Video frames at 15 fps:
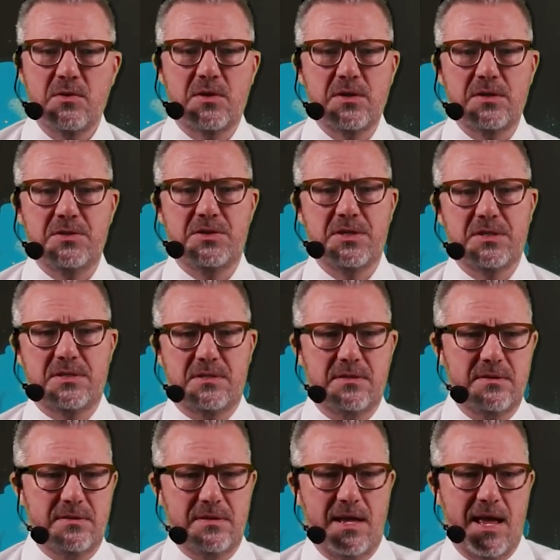You could
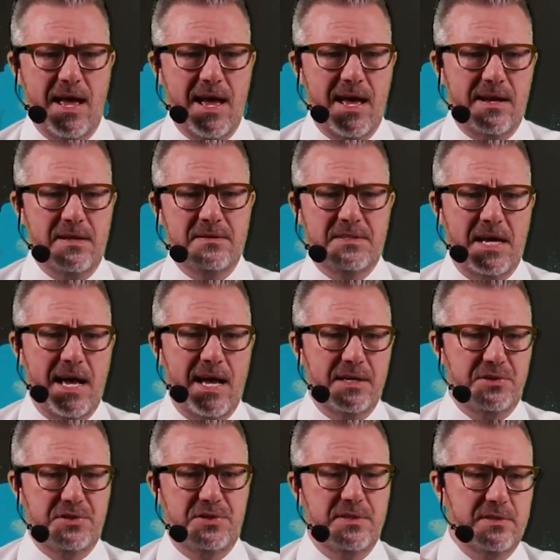just add a
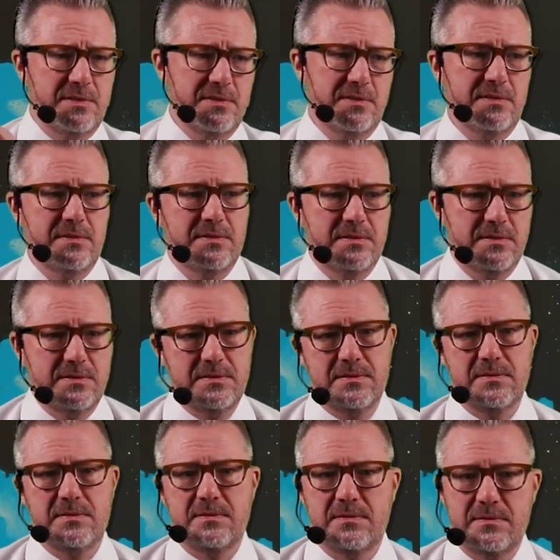dash
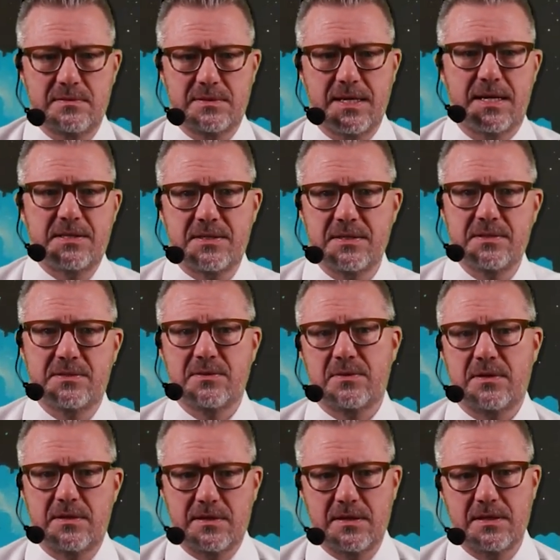Texas
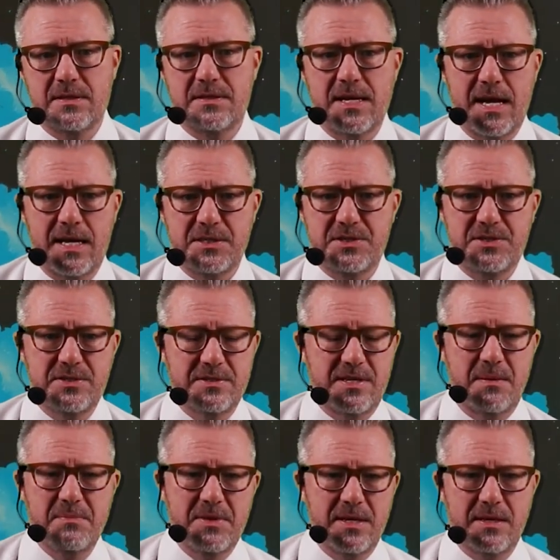or a dash
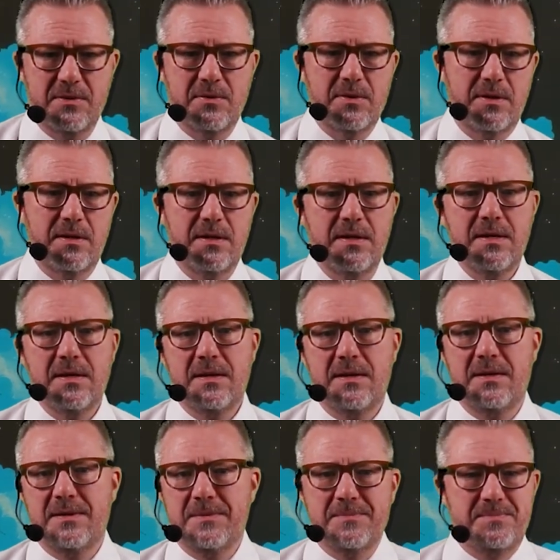something, or
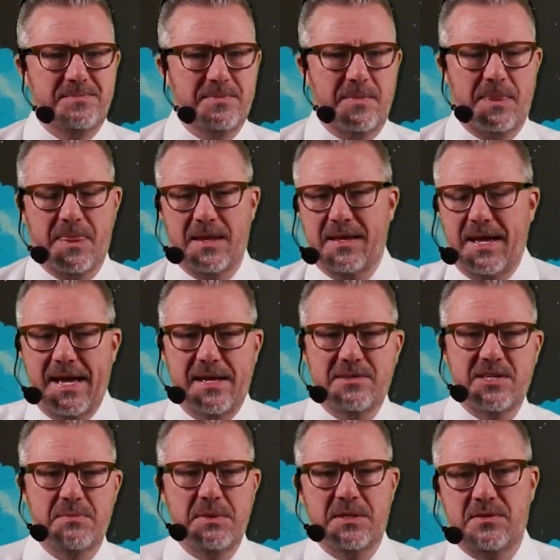
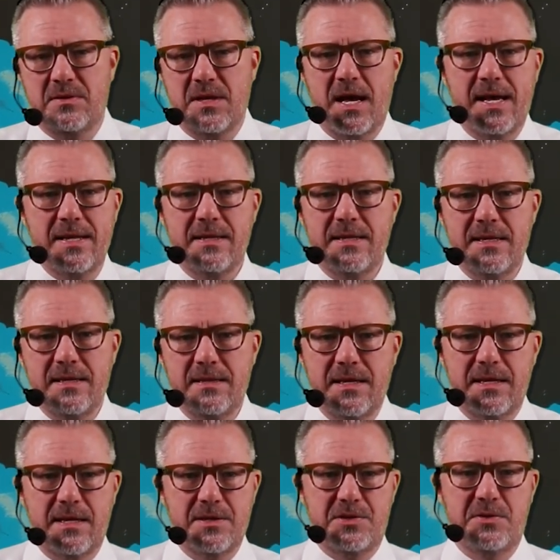add something to the ID
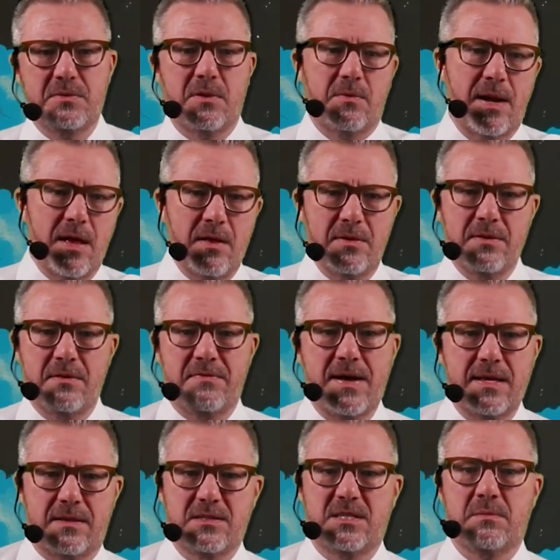that gets you around
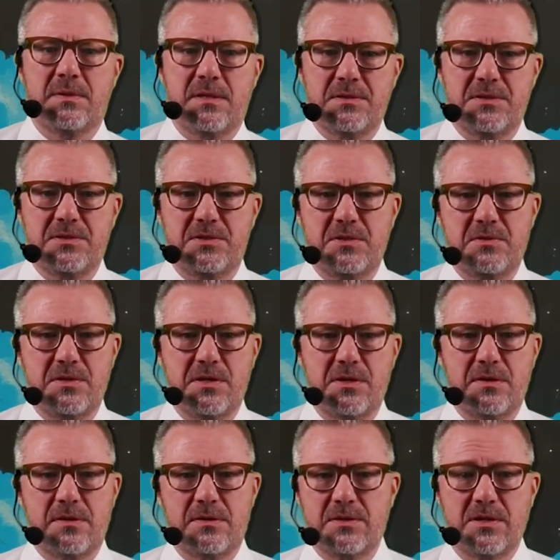the fact that someone else is
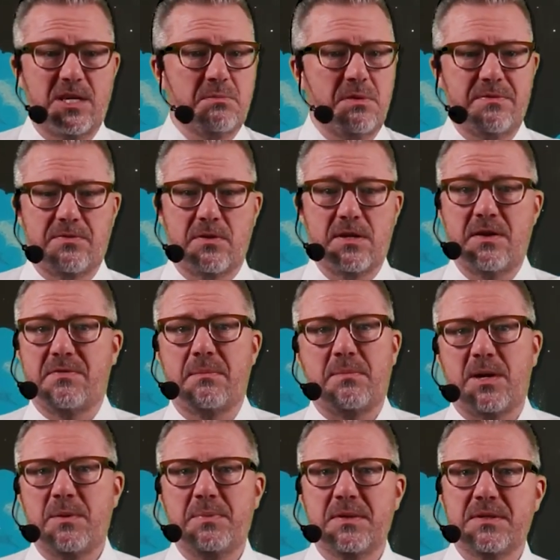using yours. It could be for a
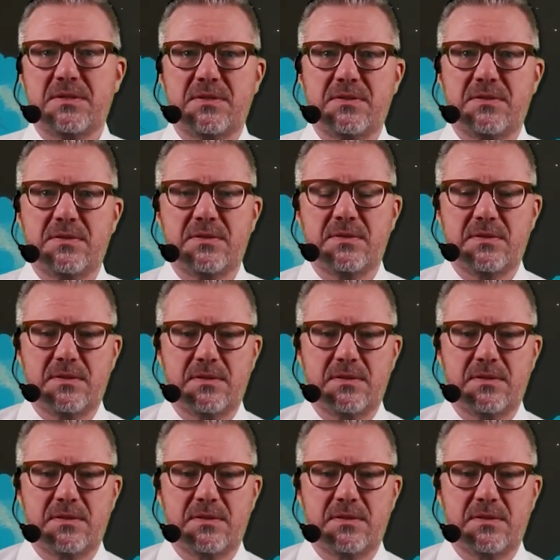different purpose.